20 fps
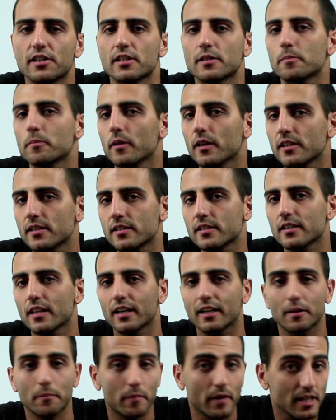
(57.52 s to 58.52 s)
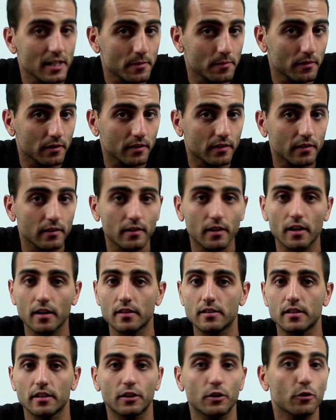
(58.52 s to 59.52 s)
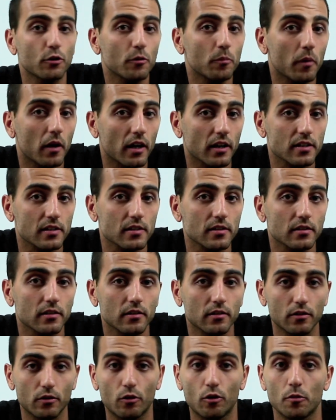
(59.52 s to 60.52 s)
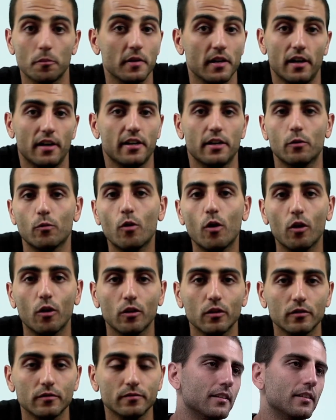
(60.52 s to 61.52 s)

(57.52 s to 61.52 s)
as places like a basement, a secure box, or behind a wall.